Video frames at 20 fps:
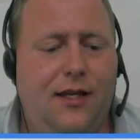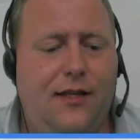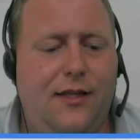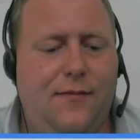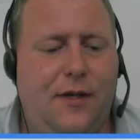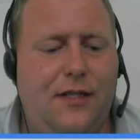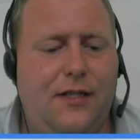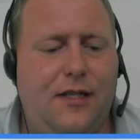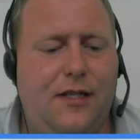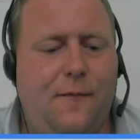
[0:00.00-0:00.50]

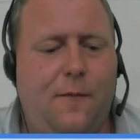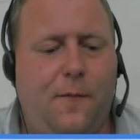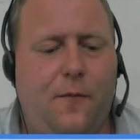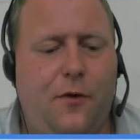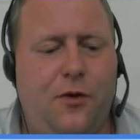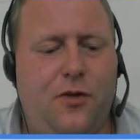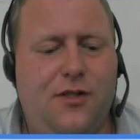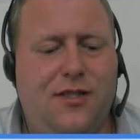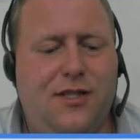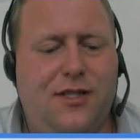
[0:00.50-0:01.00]
is basically
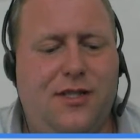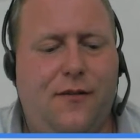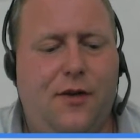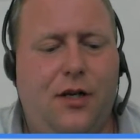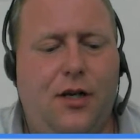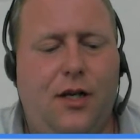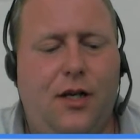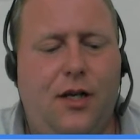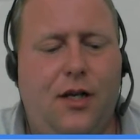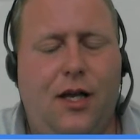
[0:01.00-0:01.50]
from version
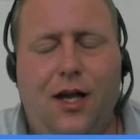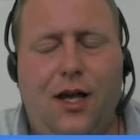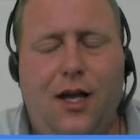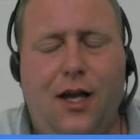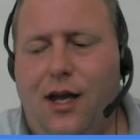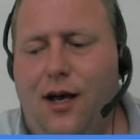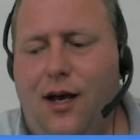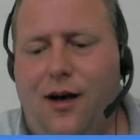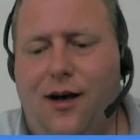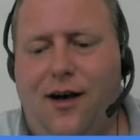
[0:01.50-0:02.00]
7.
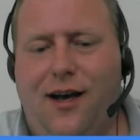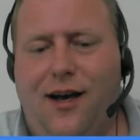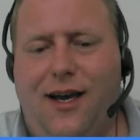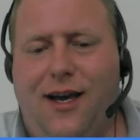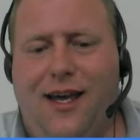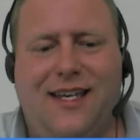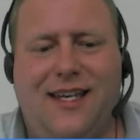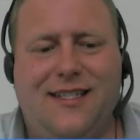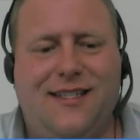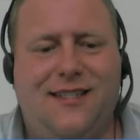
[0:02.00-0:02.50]

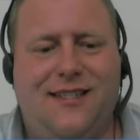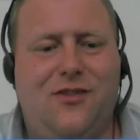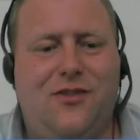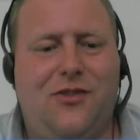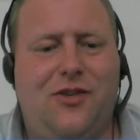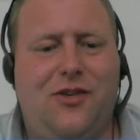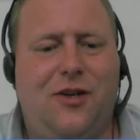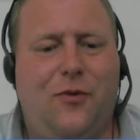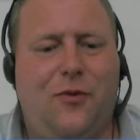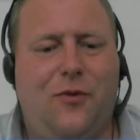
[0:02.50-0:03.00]
And I guess
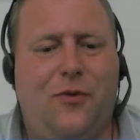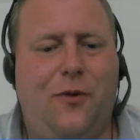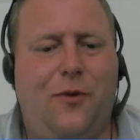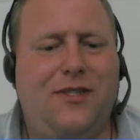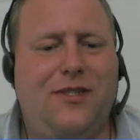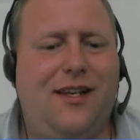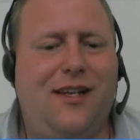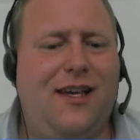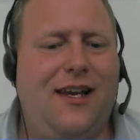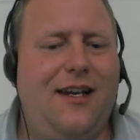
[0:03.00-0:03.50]
to a certain degree
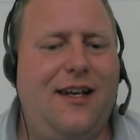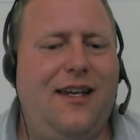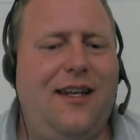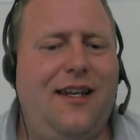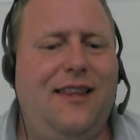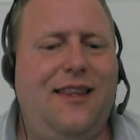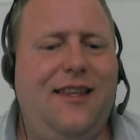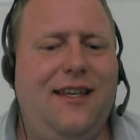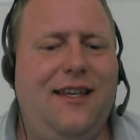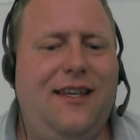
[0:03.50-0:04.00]
we still kind of
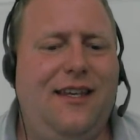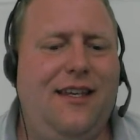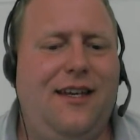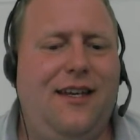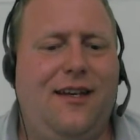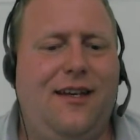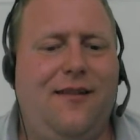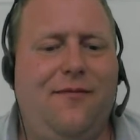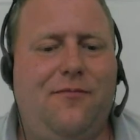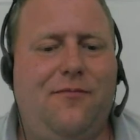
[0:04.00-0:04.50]
need
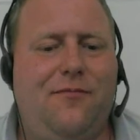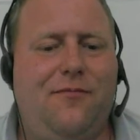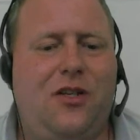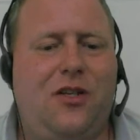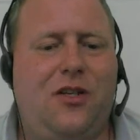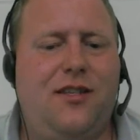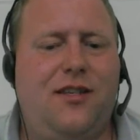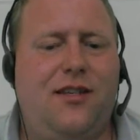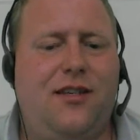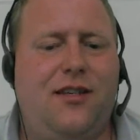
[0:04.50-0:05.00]
the
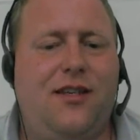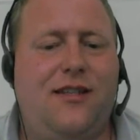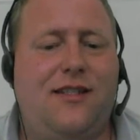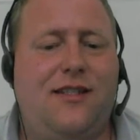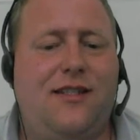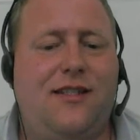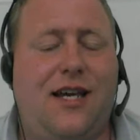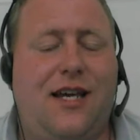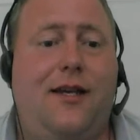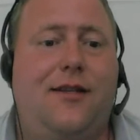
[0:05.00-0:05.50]
content
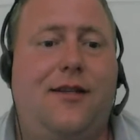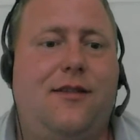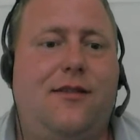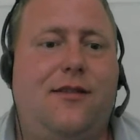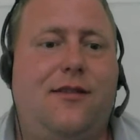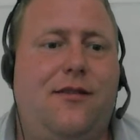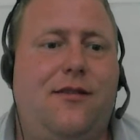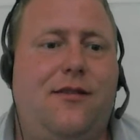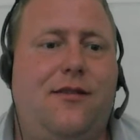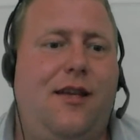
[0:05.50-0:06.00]
design
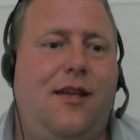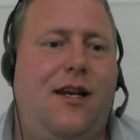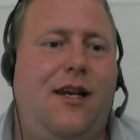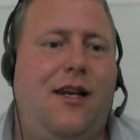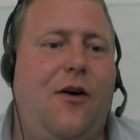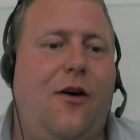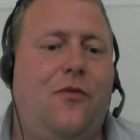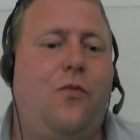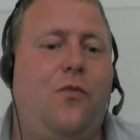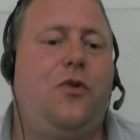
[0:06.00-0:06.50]
patterns and
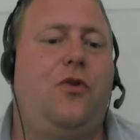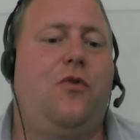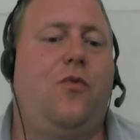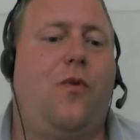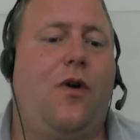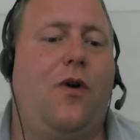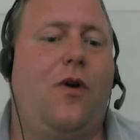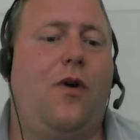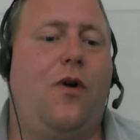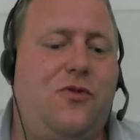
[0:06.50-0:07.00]
how would
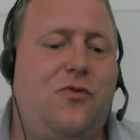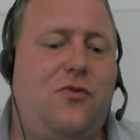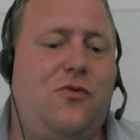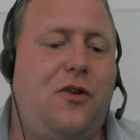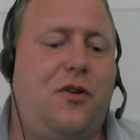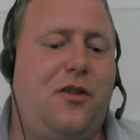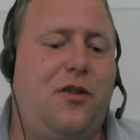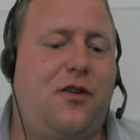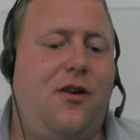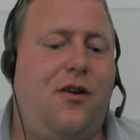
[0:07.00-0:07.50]
you want to
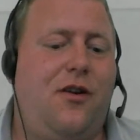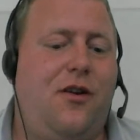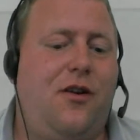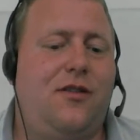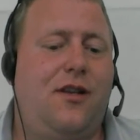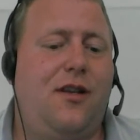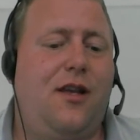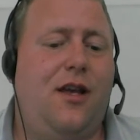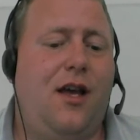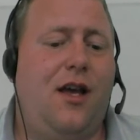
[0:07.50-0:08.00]
structure the
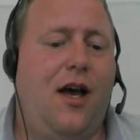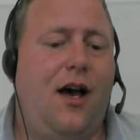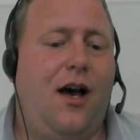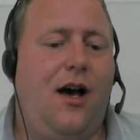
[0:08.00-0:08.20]
content.